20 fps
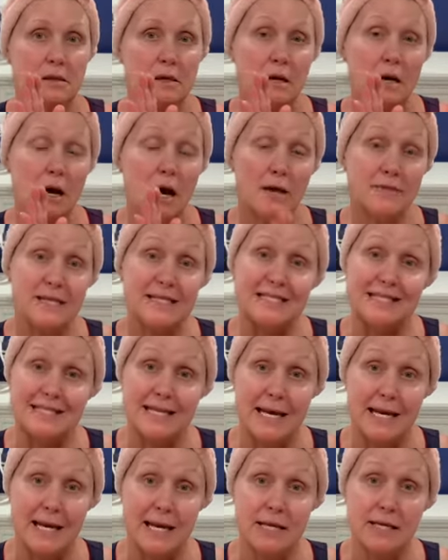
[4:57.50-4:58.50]
on the
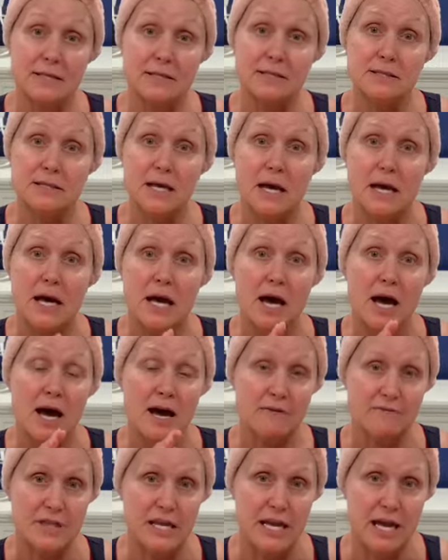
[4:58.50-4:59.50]
settings,
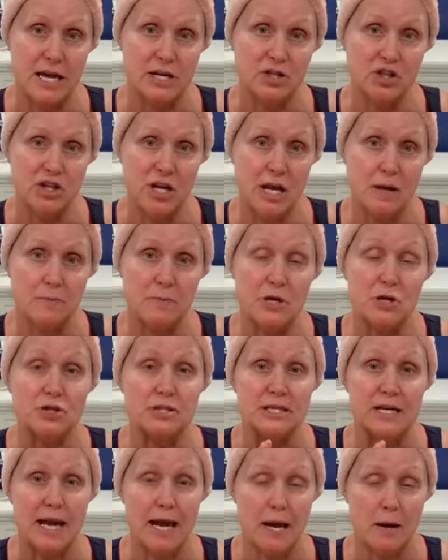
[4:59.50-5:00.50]
of the S shape. There's
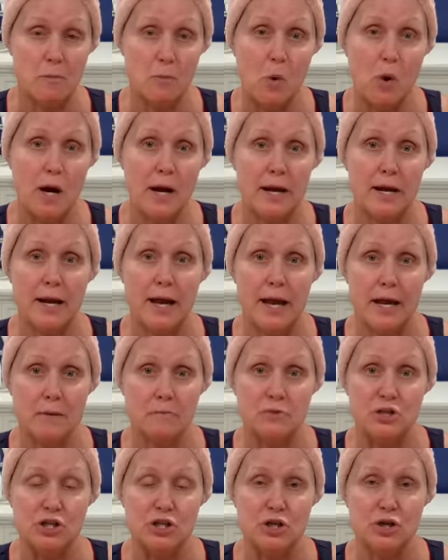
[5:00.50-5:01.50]
an M1,
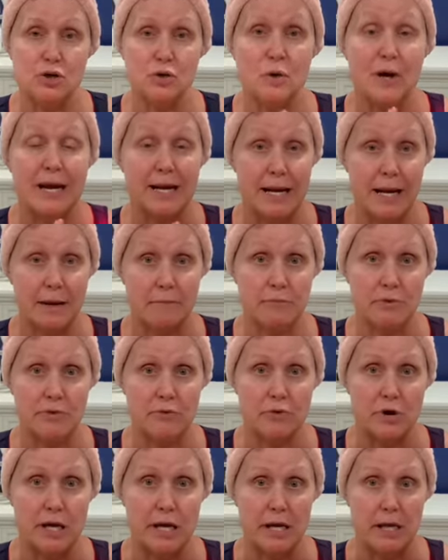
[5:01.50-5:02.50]
M2, and
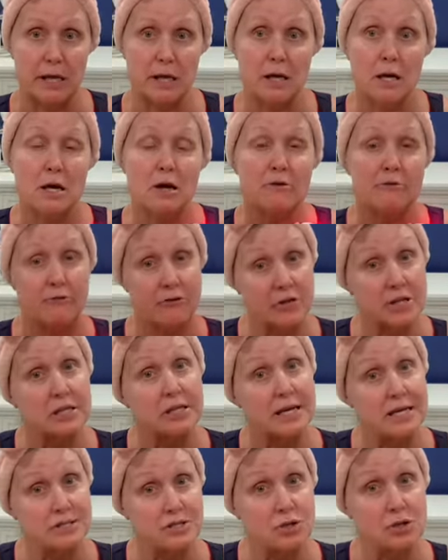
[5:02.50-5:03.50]
M3 for the
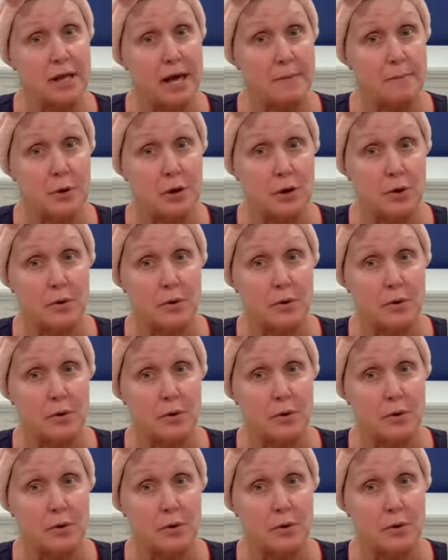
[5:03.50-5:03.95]
laser lipo.